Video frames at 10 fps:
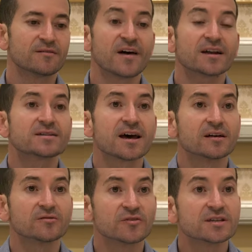
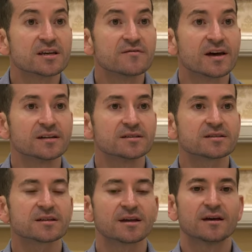fat-tailed risk
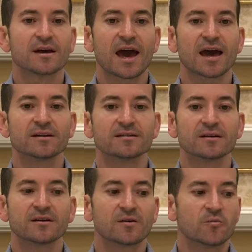events, and